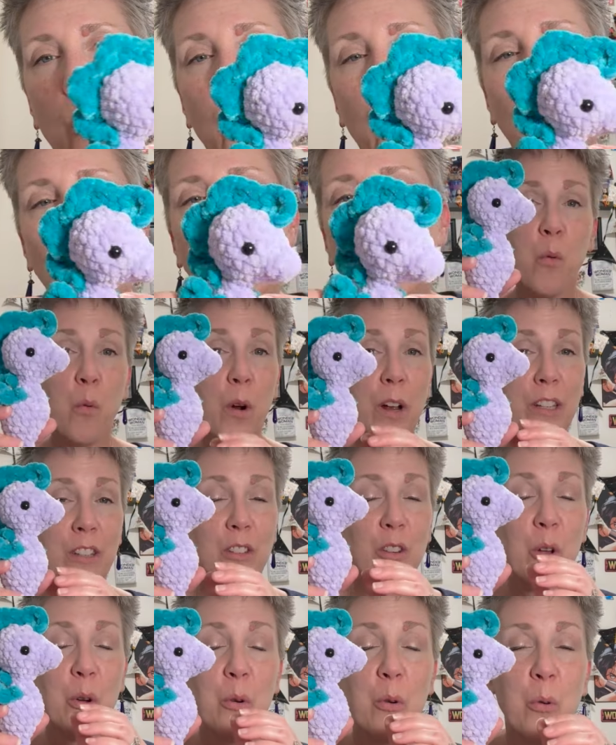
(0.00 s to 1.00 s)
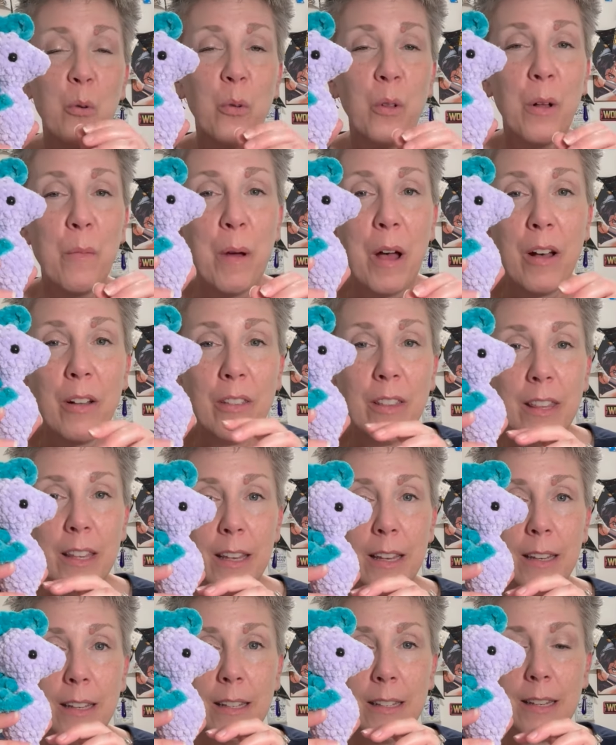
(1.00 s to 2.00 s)
Woof. What's so cool about
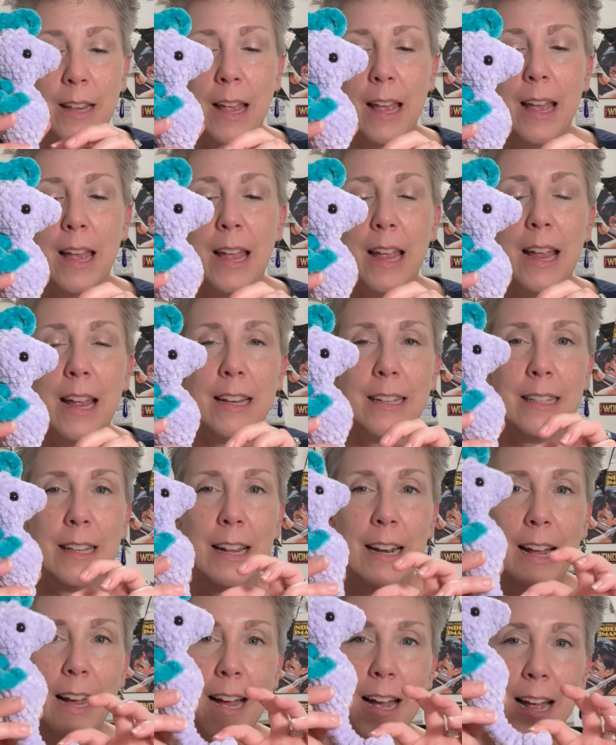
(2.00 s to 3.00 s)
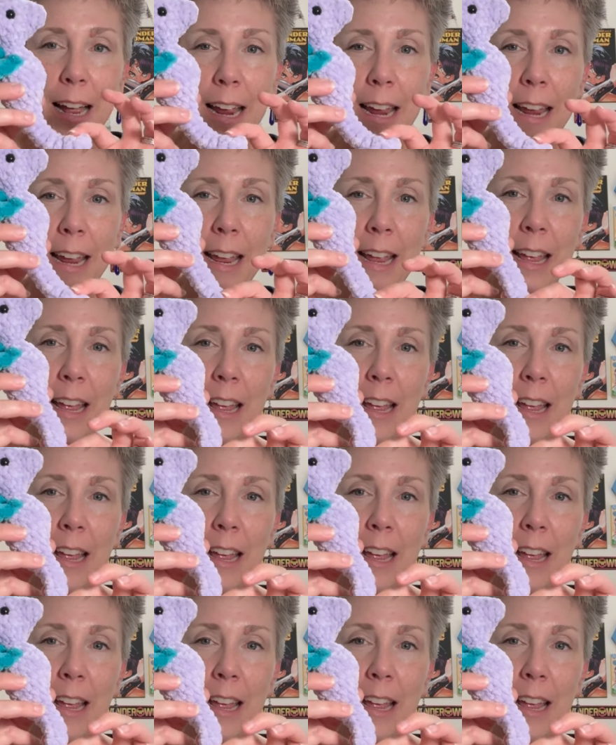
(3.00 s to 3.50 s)
this is that I